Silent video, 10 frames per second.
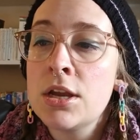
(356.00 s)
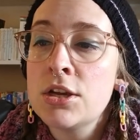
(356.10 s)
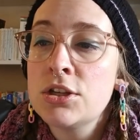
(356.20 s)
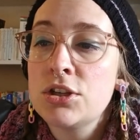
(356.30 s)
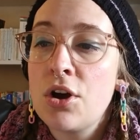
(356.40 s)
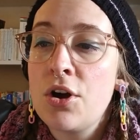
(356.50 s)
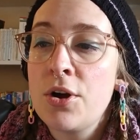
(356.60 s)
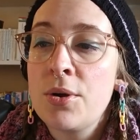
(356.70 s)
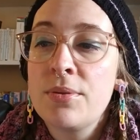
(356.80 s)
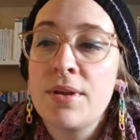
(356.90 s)

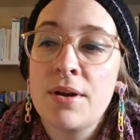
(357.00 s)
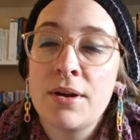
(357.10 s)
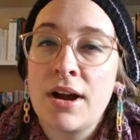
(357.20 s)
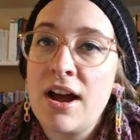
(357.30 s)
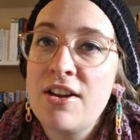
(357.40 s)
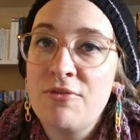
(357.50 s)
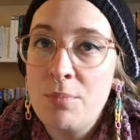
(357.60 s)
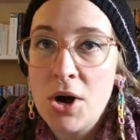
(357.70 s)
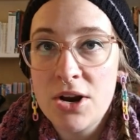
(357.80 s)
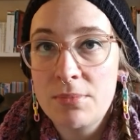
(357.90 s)
So the kind of
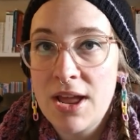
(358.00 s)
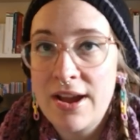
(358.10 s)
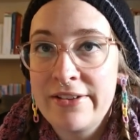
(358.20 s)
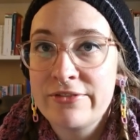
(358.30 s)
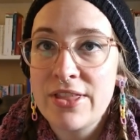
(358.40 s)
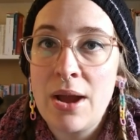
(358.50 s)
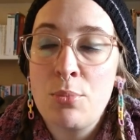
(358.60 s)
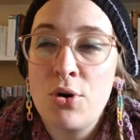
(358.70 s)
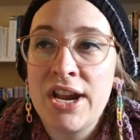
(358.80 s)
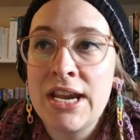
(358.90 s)
bottom line for that
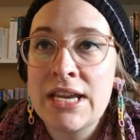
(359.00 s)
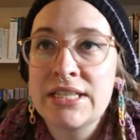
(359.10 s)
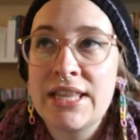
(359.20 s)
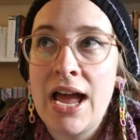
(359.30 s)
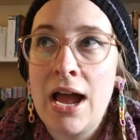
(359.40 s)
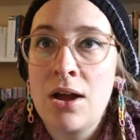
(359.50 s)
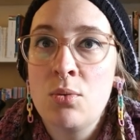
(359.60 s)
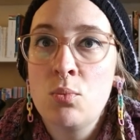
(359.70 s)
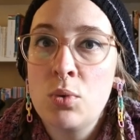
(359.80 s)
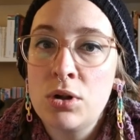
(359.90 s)
point is that
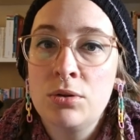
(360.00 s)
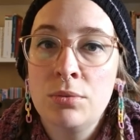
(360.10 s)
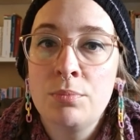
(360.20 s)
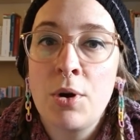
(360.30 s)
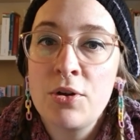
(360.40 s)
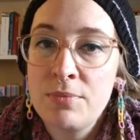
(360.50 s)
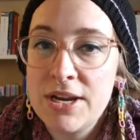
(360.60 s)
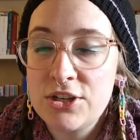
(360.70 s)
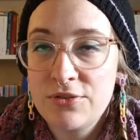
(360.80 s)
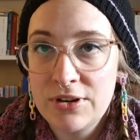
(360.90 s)
wool both
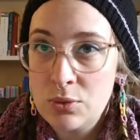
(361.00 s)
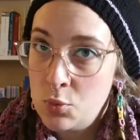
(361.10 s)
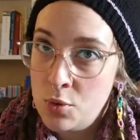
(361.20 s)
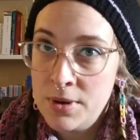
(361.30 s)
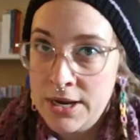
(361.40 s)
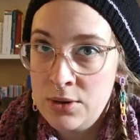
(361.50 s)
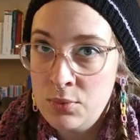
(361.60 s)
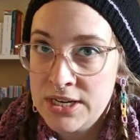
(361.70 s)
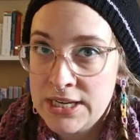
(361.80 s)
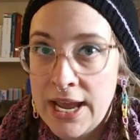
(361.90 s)
makes you feel warmer in
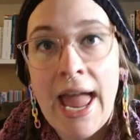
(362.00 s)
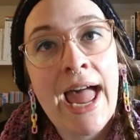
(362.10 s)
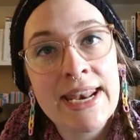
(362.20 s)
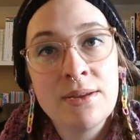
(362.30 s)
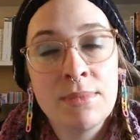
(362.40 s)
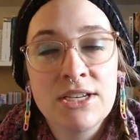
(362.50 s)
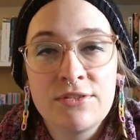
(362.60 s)
winter and it makes